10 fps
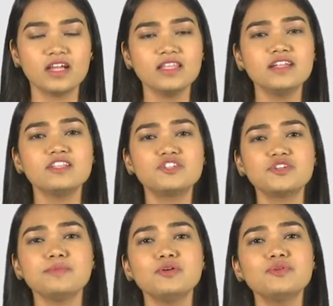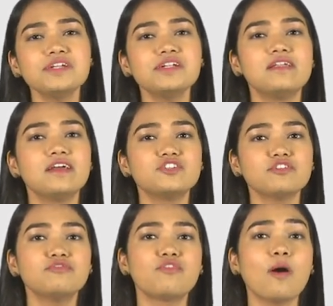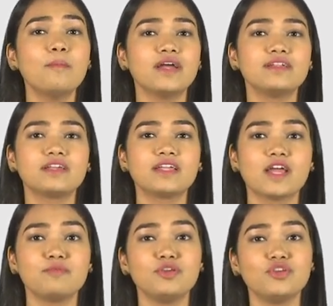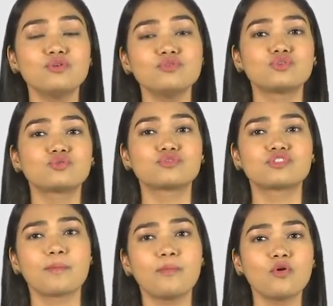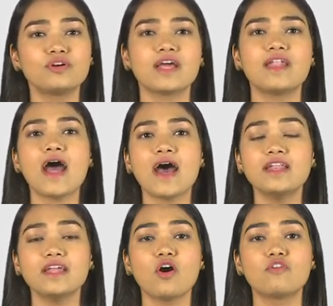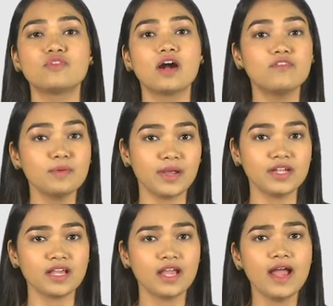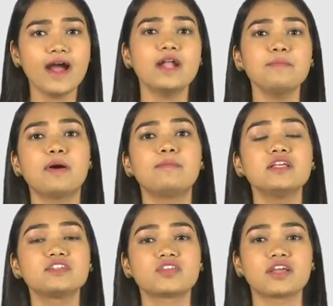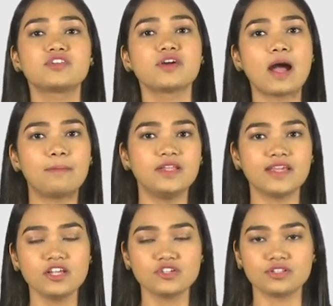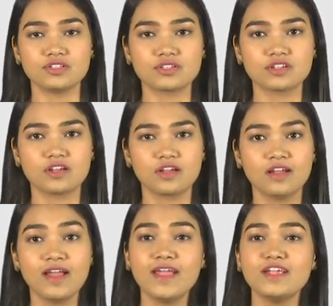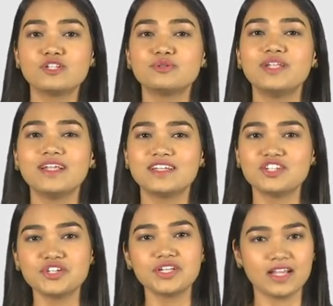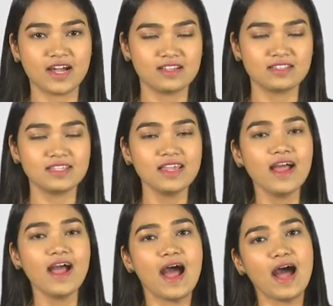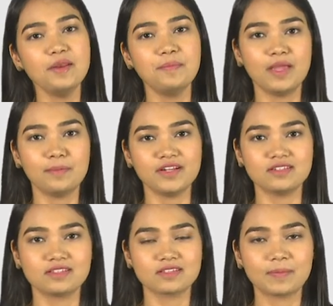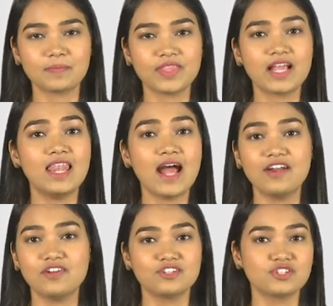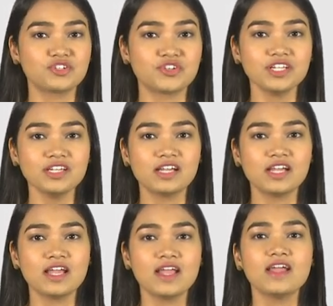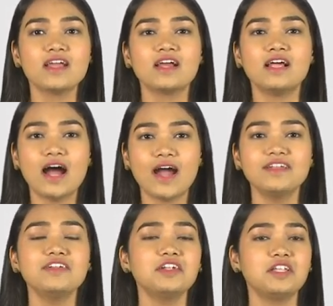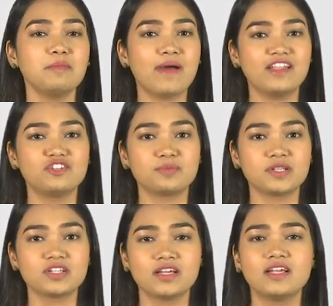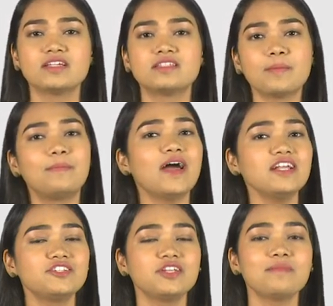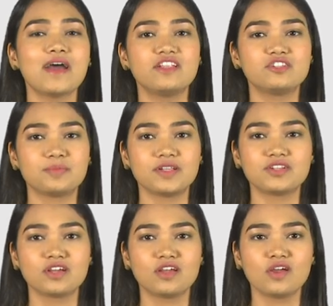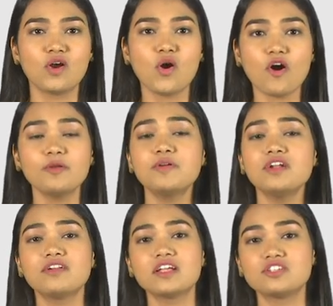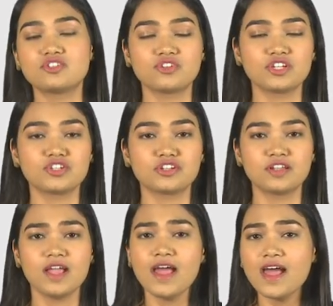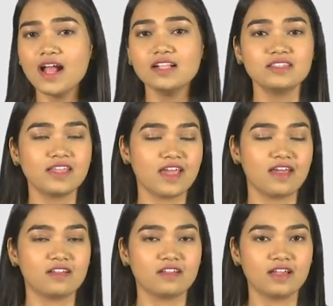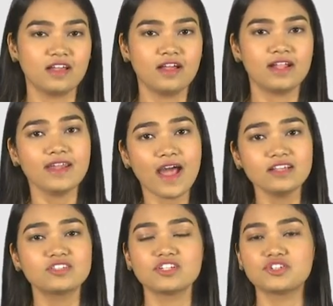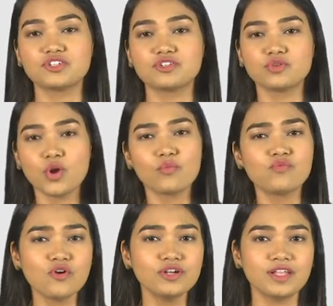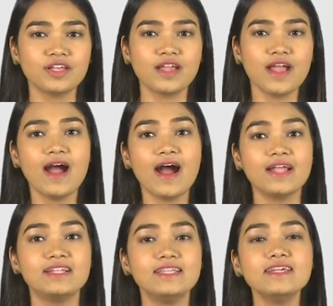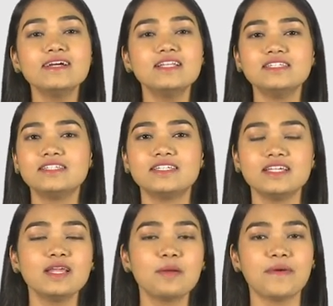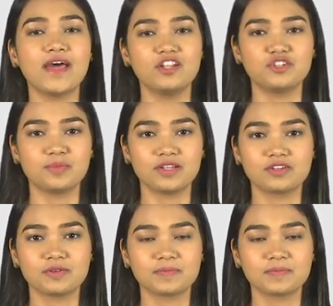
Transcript: The distributed ledger format can be used to support an array of government and public sector applications, including digital currency and payments, land registry, identity management, supply chain management, corporate registration, healthcare, taxation, voting, and legal entity management.